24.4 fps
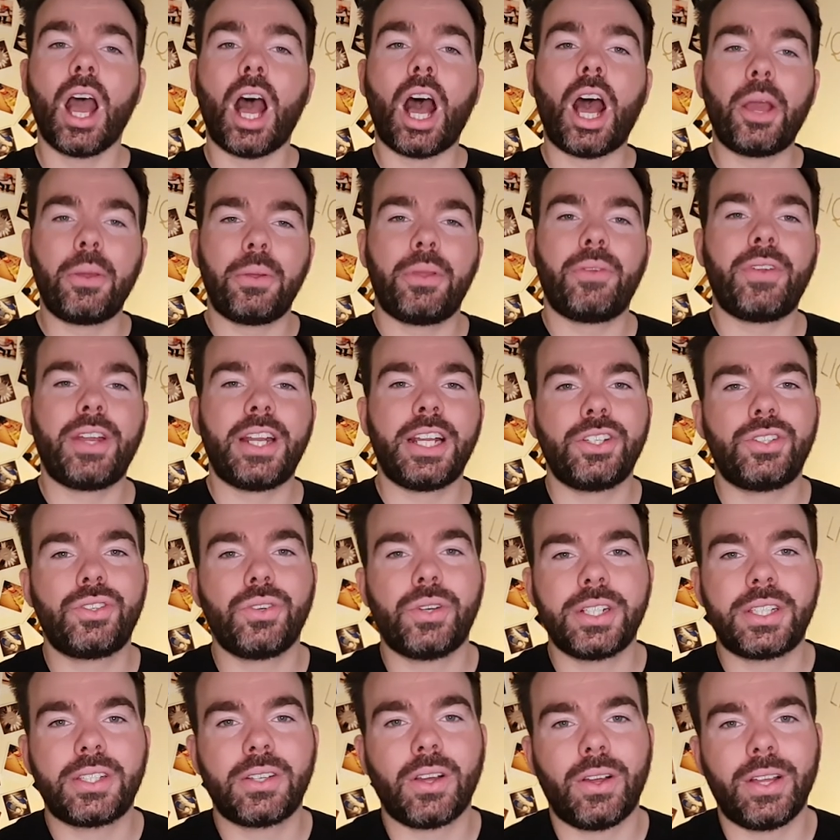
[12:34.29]
I hope you really
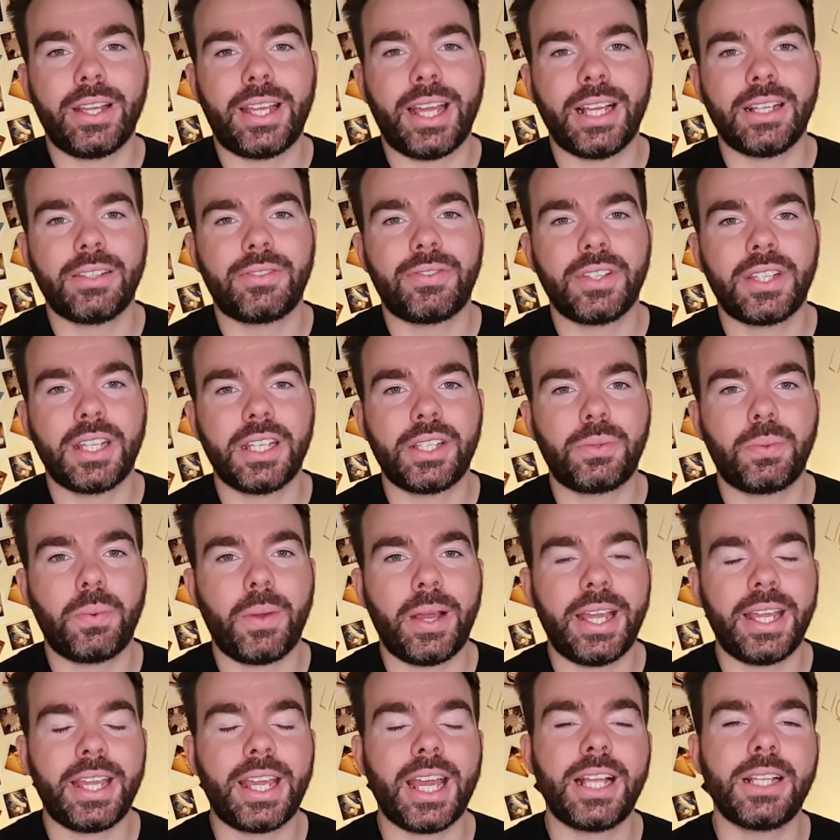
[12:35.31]
enjoyed Ty Kix for this
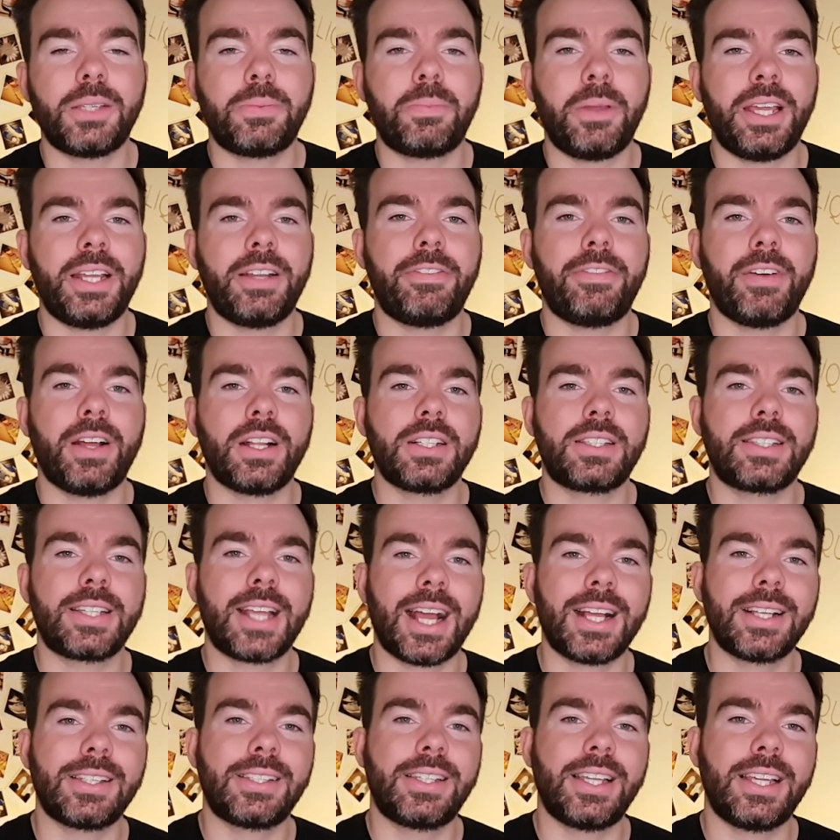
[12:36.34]
week. It's been
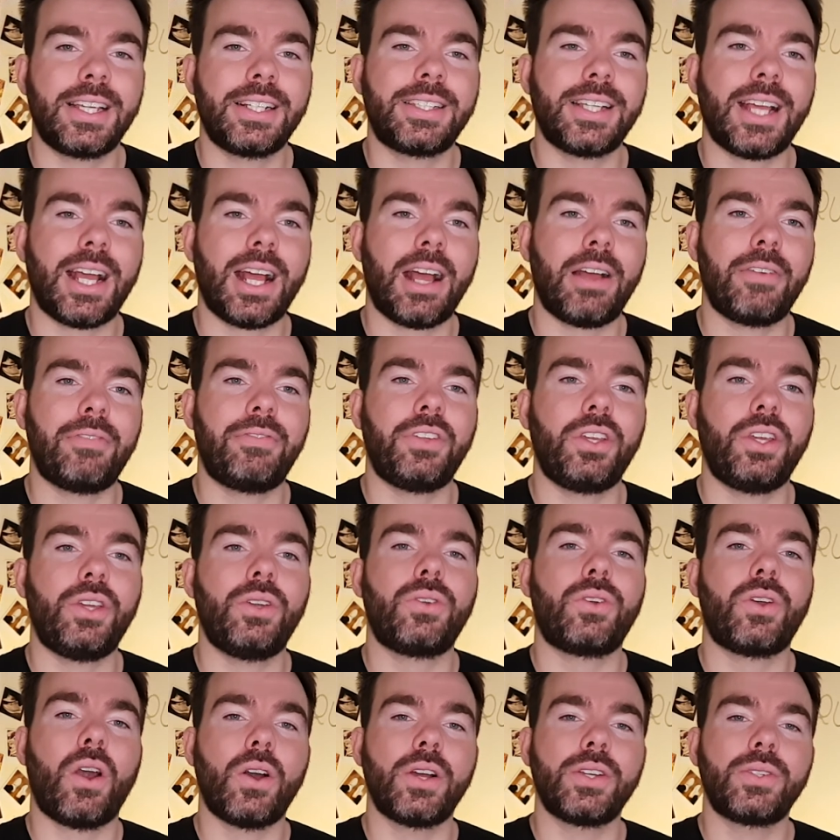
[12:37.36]
fantastic to have you
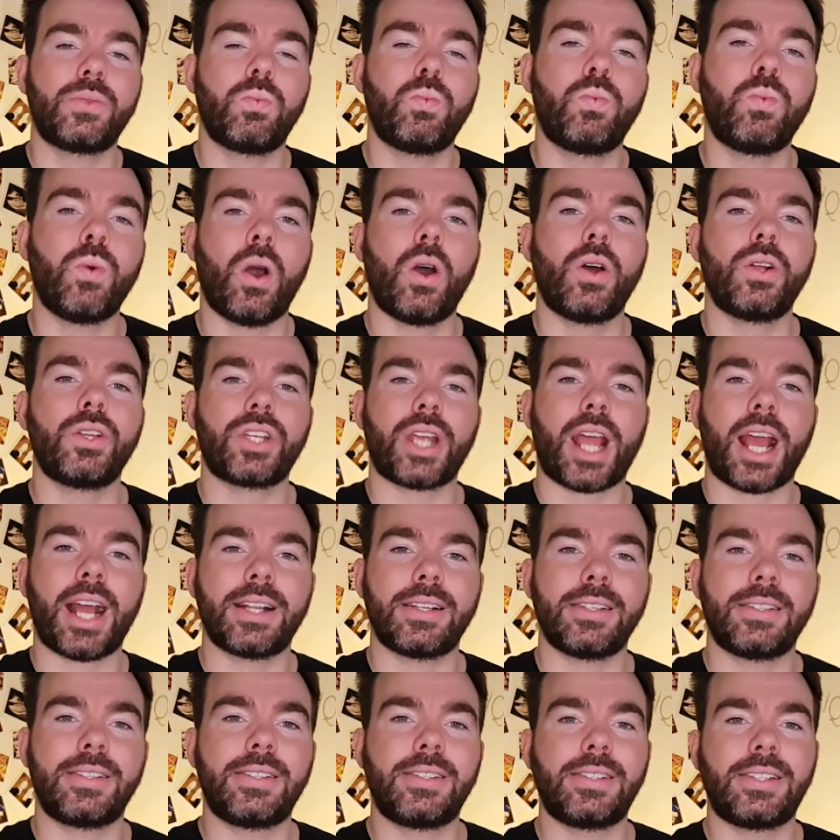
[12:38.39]
guys watch
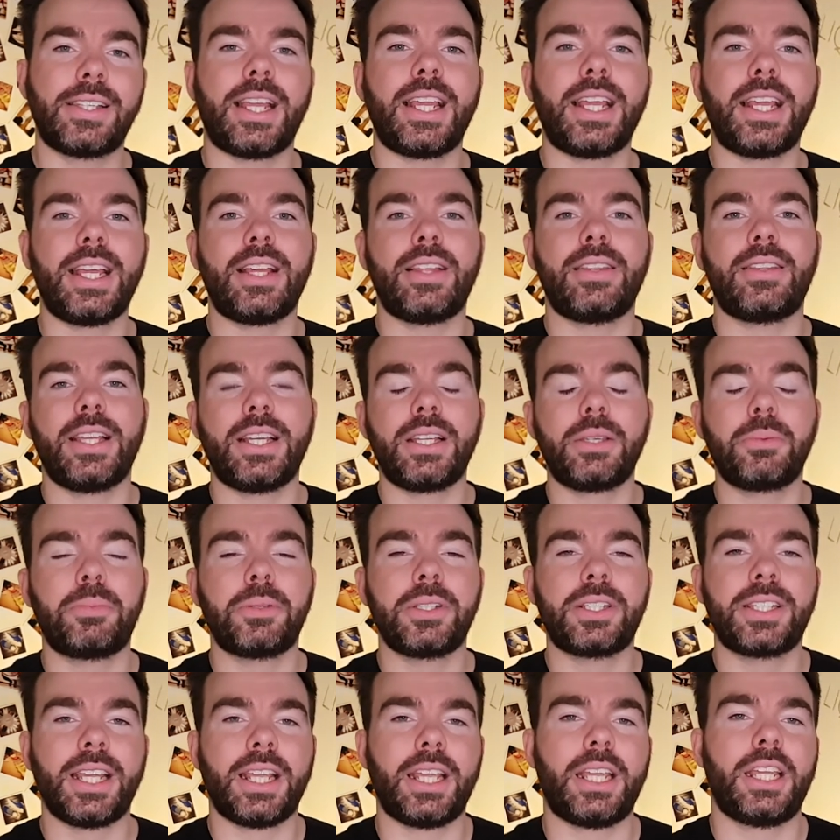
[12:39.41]
and see this
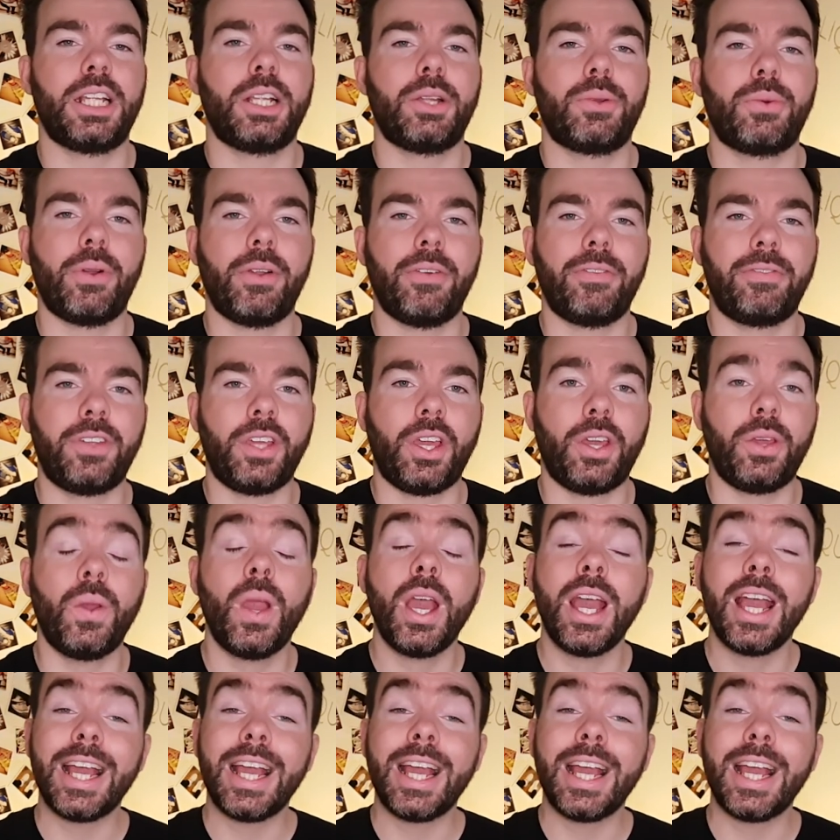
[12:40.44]
particular review.